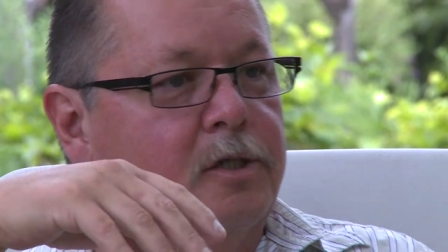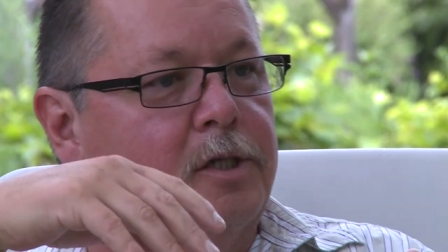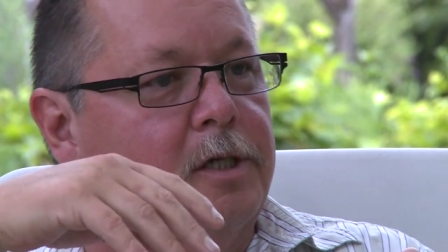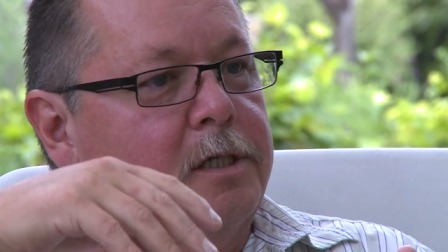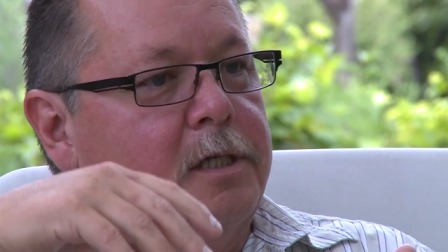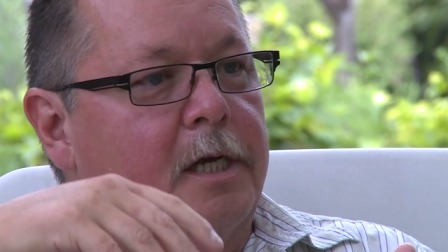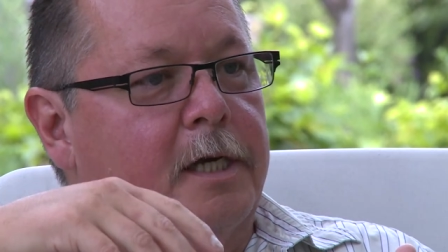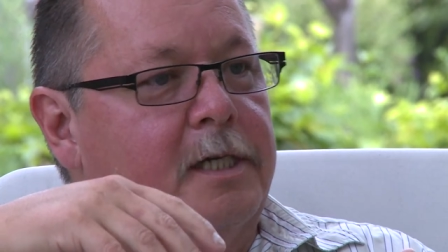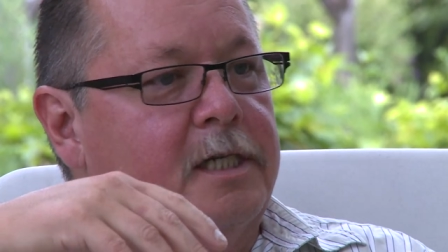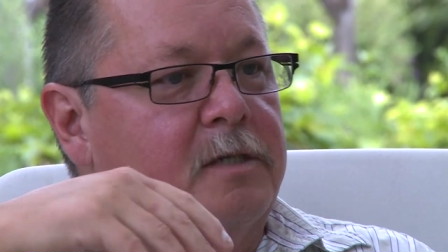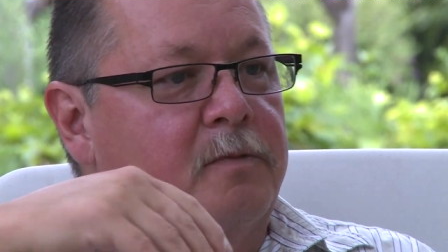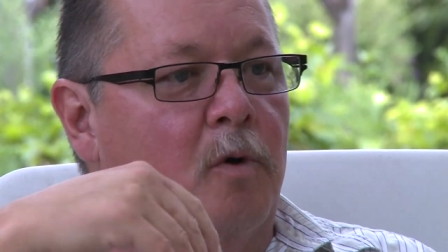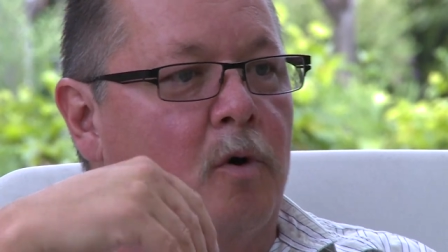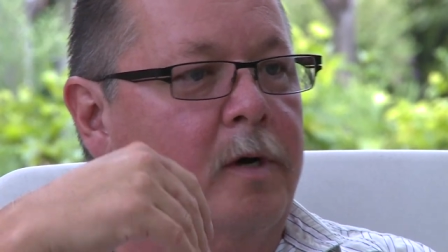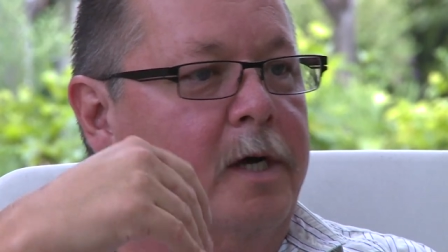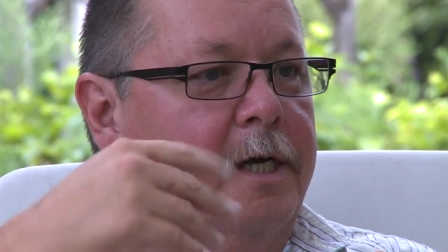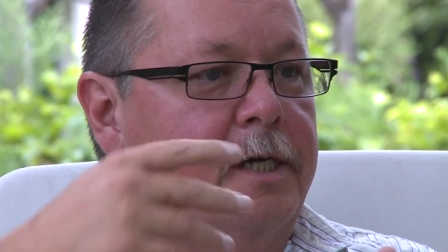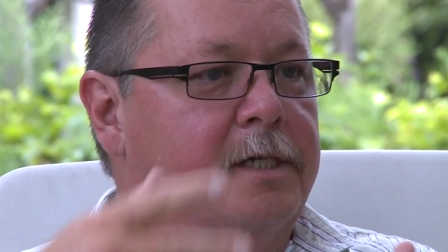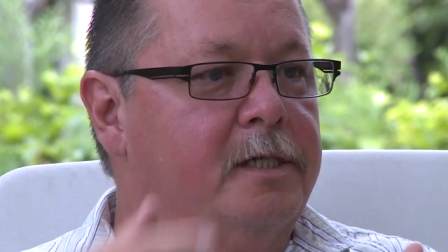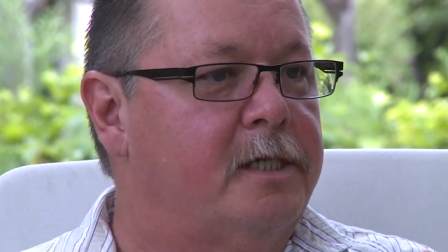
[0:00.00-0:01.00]
just like
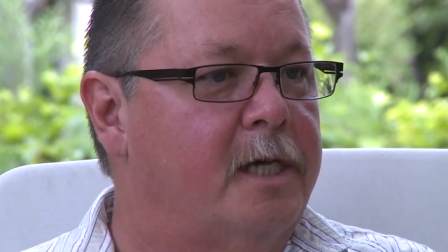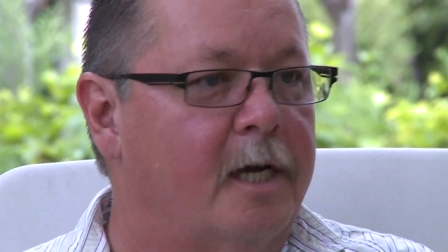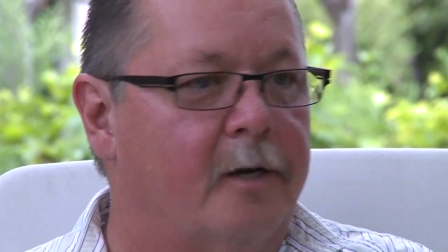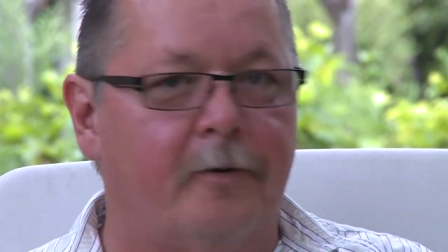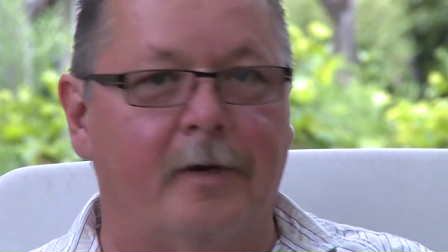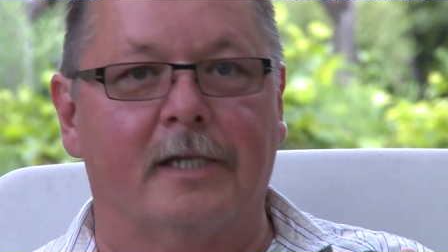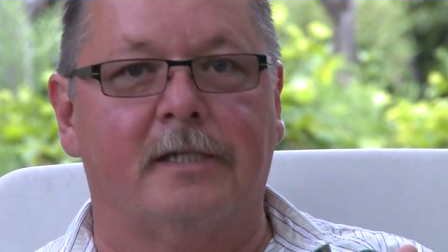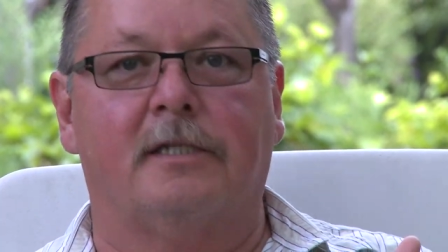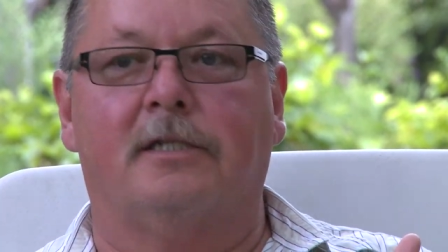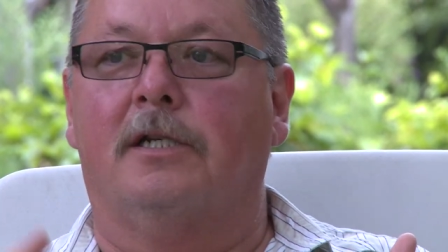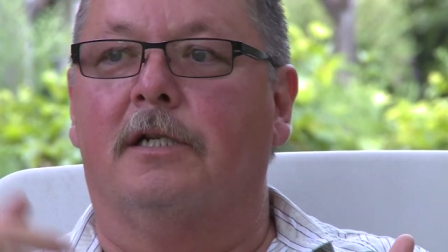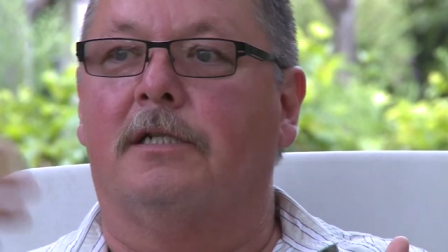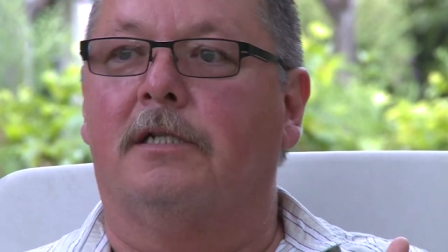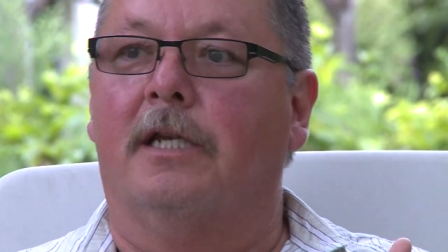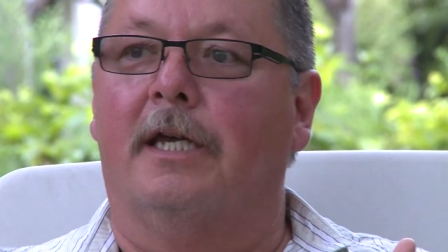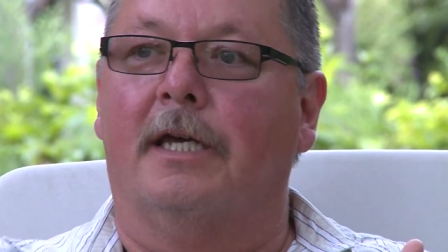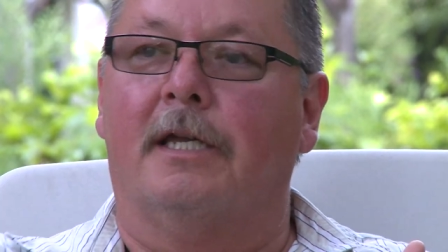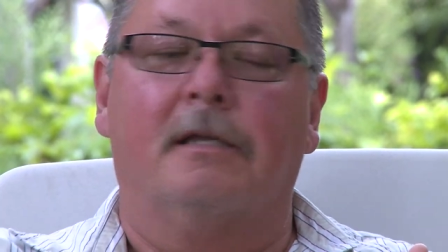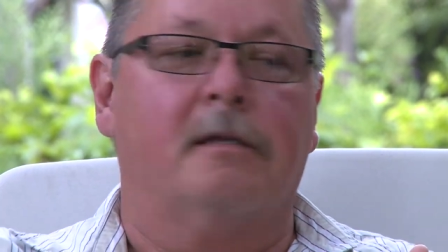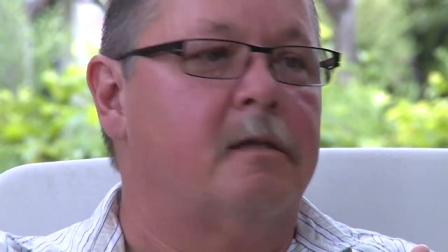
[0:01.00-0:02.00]
smoking cigarettes, just
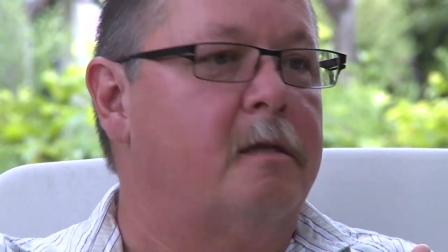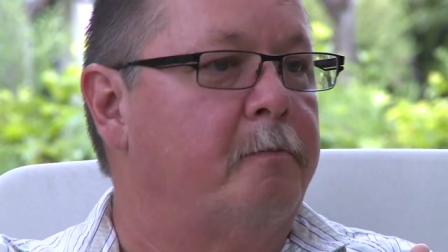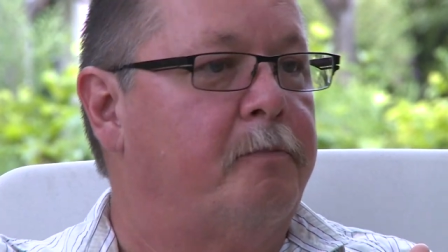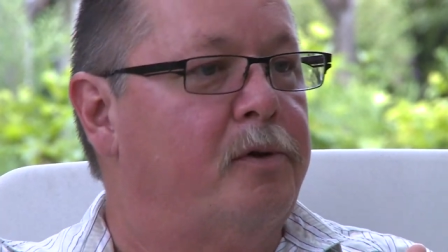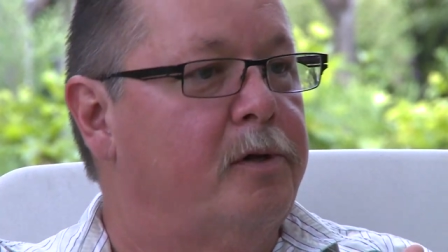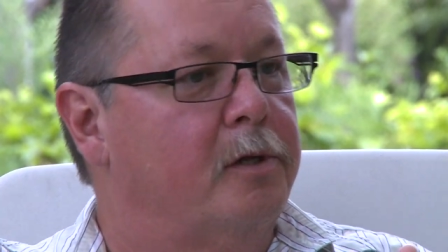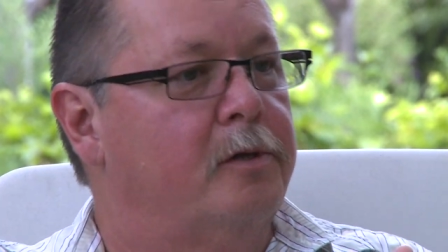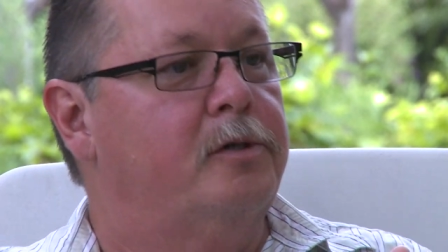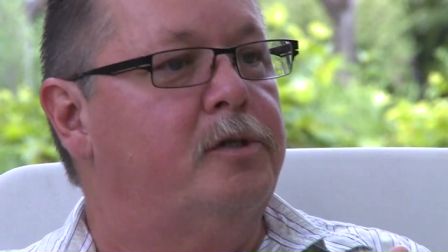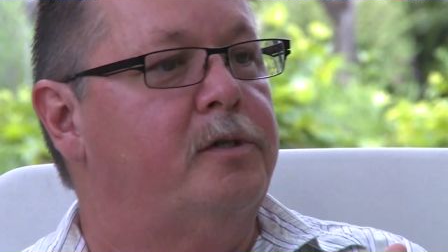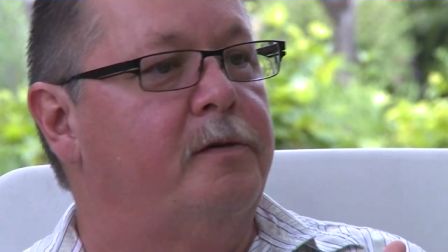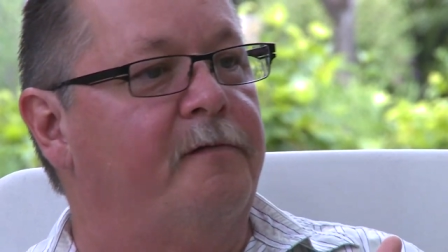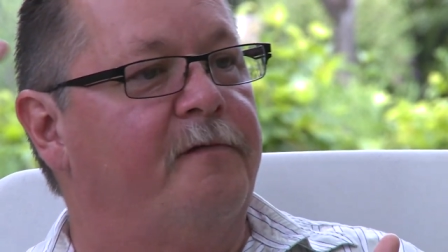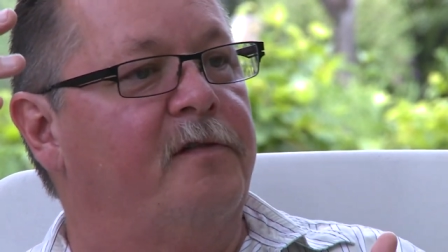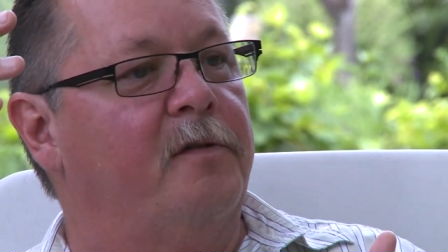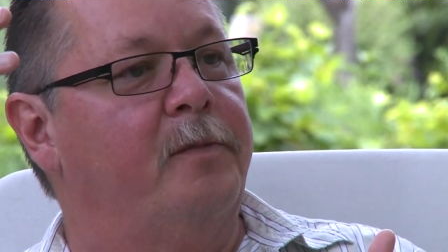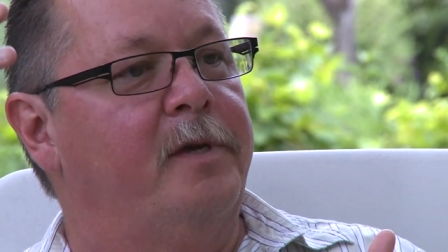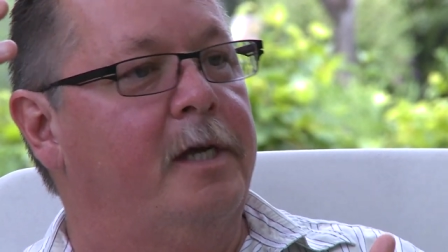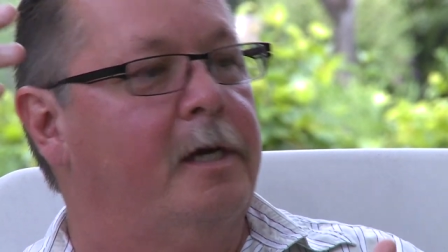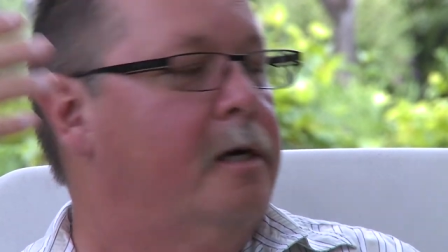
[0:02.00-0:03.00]
like the pollution
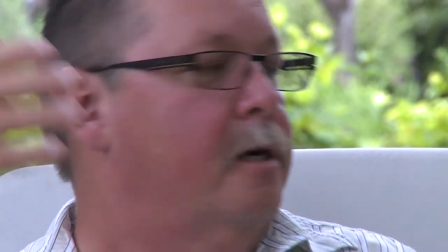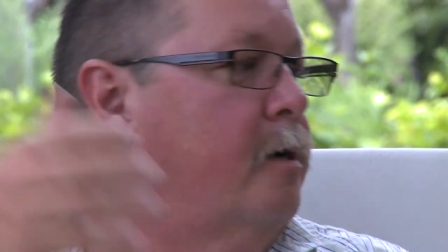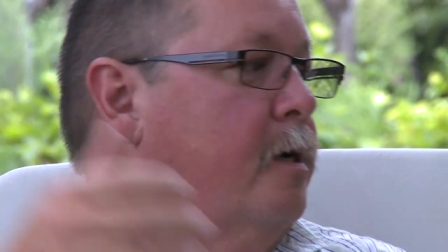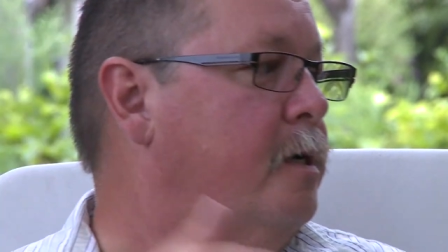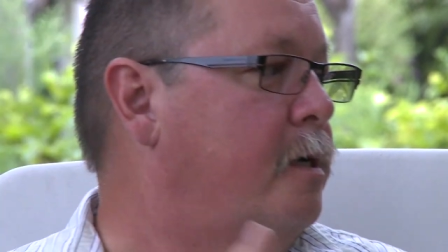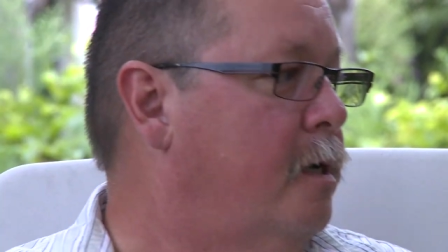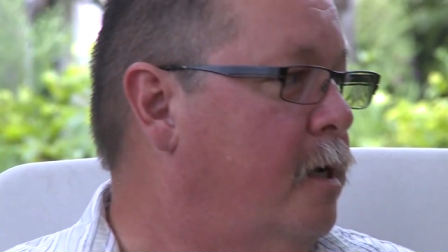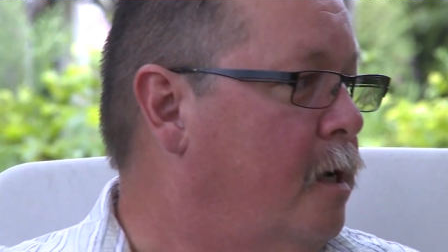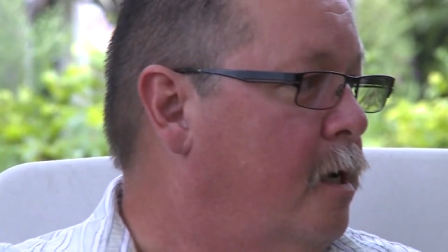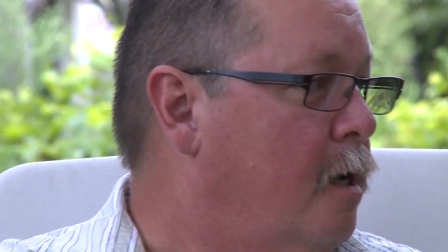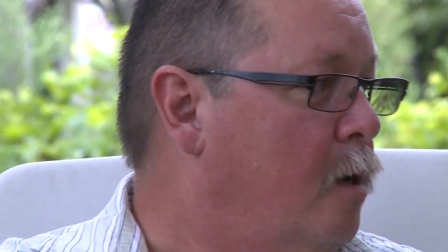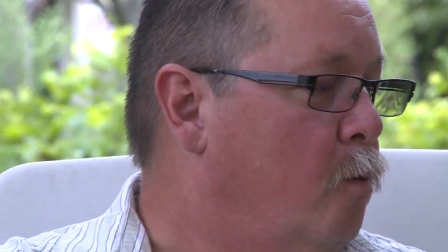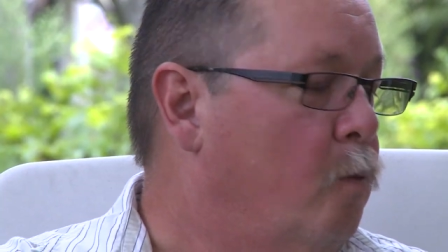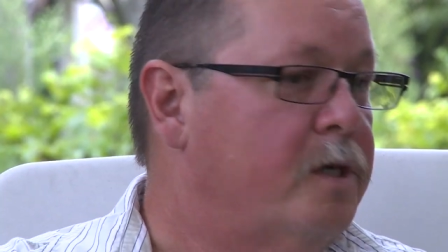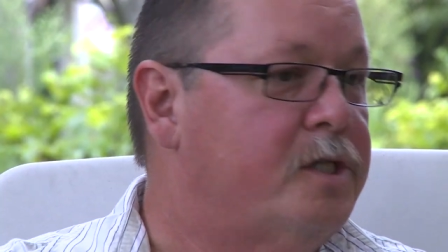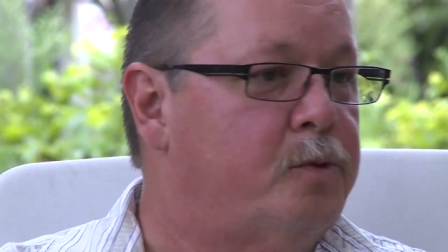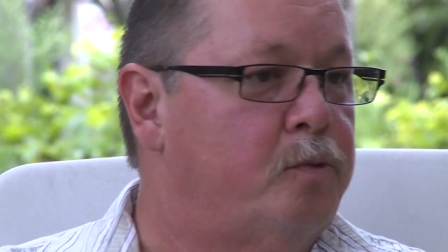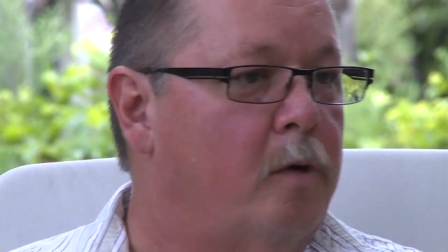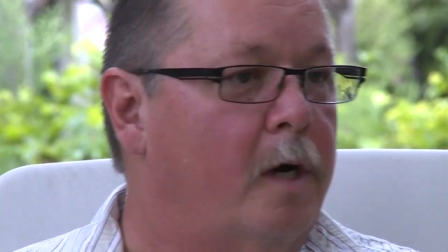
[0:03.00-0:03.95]
from here and what's